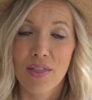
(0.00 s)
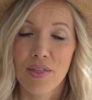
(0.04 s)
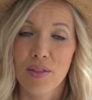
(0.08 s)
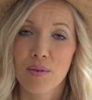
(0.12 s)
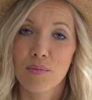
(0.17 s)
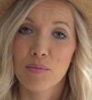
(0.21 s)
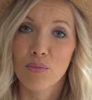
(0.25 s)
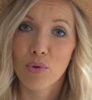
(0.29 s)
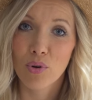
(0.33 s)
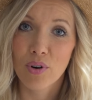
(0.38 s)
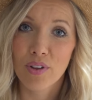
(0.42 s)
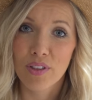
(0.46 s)

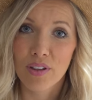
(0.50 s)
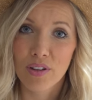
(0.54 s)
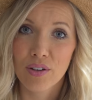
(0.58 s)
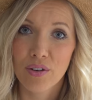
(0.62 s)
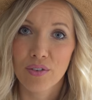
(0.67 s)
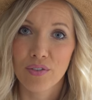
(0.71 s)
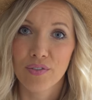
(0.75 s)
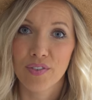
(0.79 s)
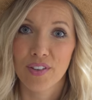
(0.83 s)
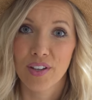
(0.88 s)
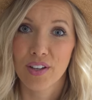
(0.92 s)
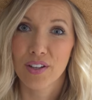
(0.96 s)
the more that
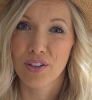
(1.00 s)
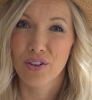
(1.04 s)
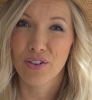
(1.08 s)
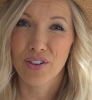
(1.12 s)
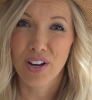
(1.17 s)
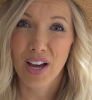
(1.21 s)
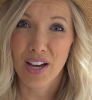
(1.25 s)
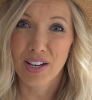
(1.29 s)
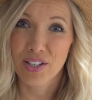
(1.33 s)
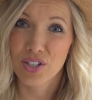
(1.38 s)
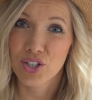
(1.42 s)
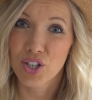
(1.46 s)
you'll feel you're
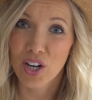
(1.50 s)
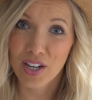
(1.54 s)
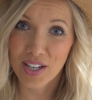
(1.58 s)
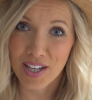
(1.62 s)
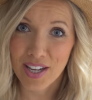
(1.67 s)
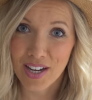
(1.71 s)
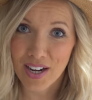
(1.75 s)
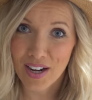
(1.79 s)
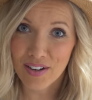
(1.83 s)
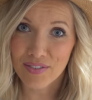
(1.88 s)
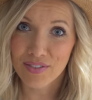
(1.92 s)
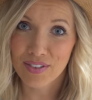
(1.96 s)
not
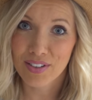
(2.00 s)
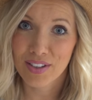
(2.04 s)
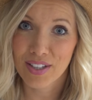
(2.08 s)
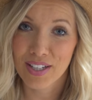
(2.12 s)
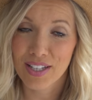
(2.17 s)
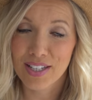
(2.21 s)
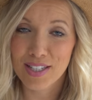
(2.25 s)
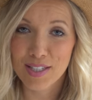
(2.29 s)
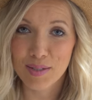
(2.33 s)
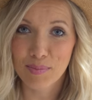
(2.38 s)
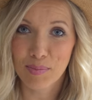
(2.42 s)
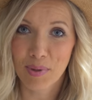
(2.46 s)
checking off a
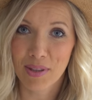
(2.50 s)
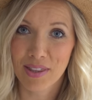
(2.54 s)
list,